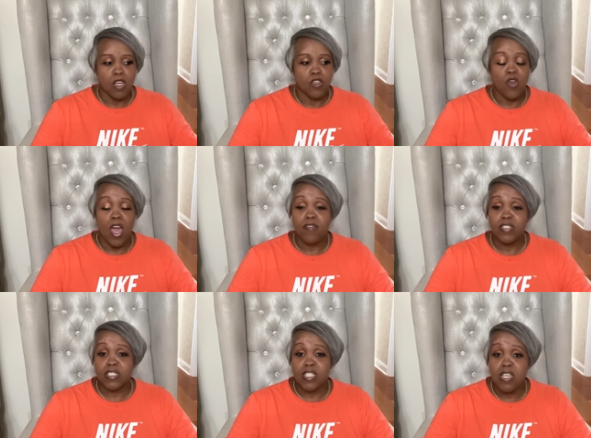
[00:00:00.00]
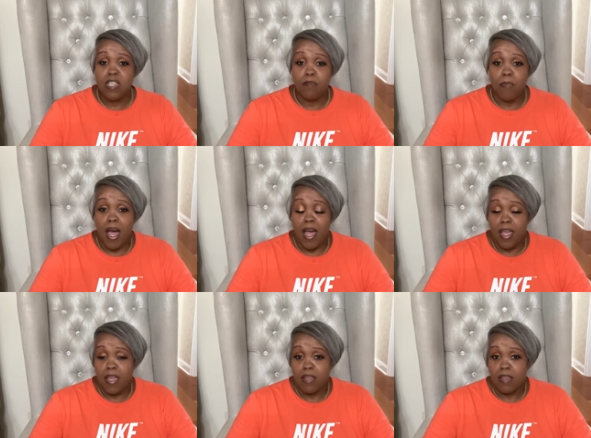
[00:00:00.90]
You haven't seen
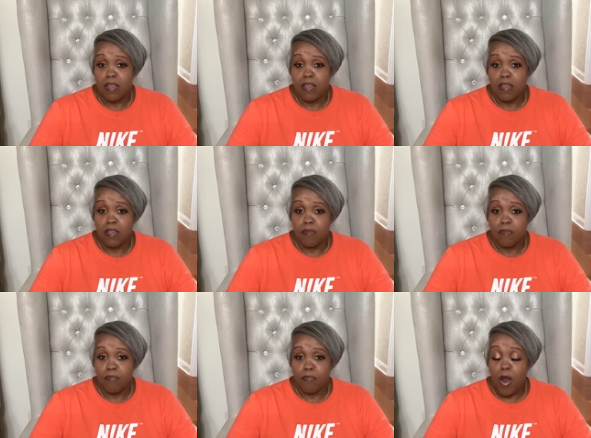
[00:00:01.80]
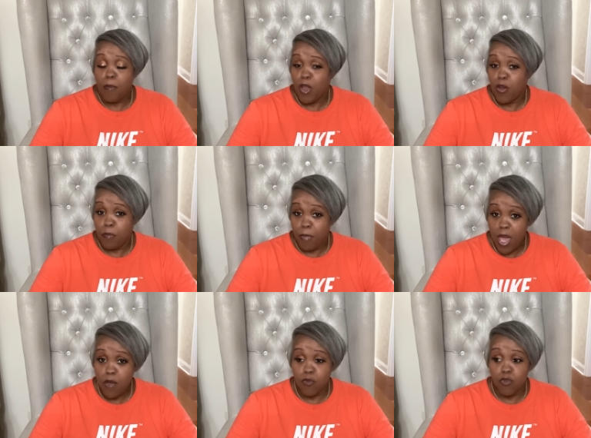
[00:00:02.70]
my primary
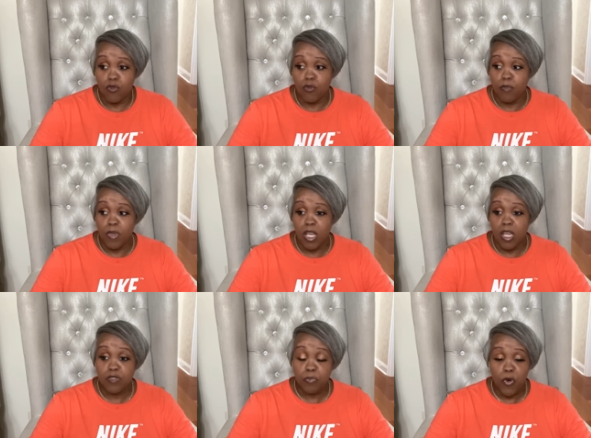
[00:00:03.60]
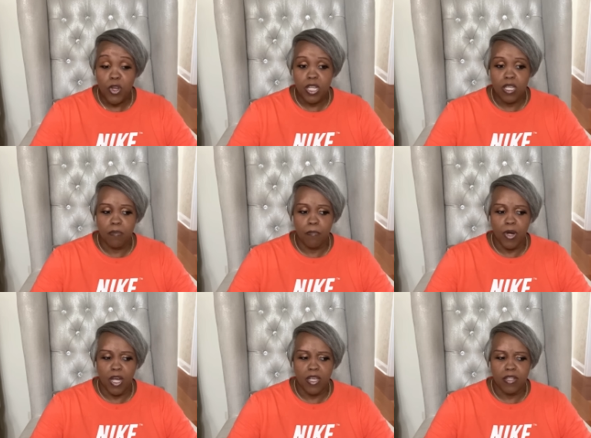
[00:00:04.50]
bedroom. It's pretty,
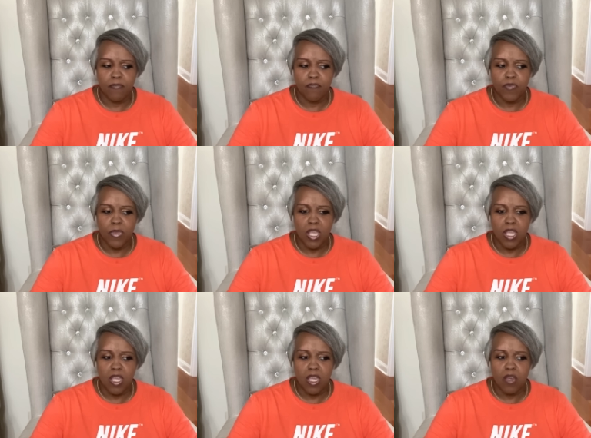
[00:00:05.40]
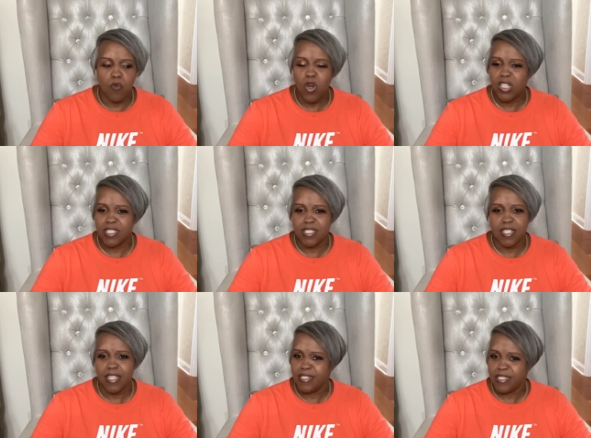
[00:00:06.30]
but it wasn't
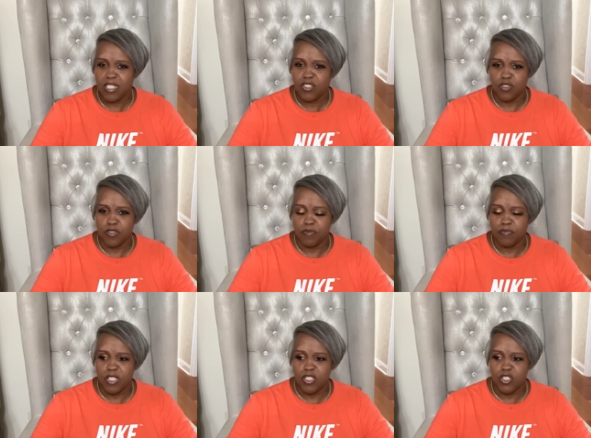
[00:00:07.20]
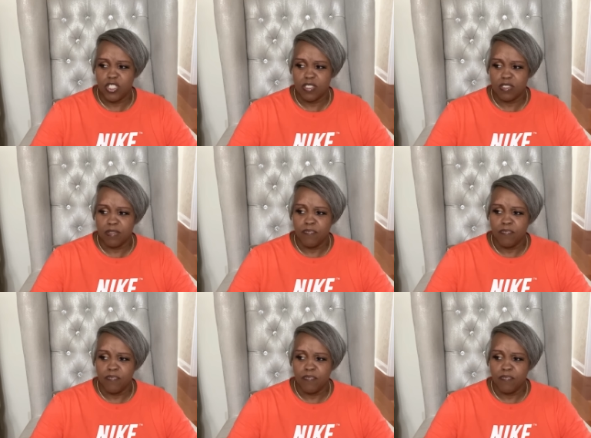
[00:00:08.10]
intentional. It's just,